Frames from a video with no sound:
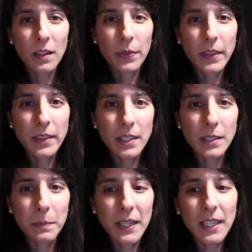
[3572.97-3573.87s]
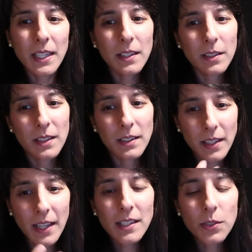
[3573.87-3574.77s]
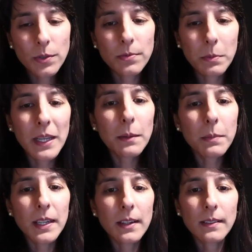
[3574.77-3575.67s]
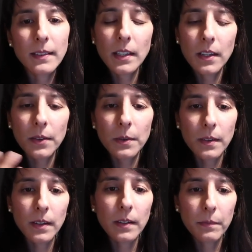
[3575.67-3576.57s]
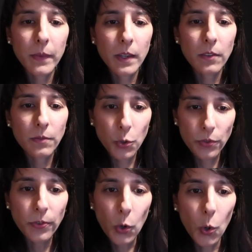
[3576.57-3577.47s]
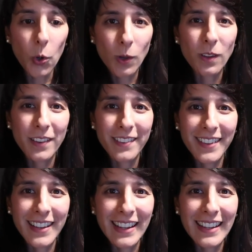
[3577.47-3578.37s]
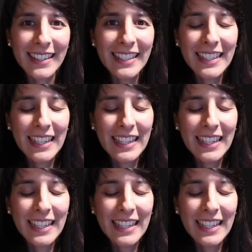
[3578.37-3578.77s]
That this be, yes, good for me, but you know, good for all, okay?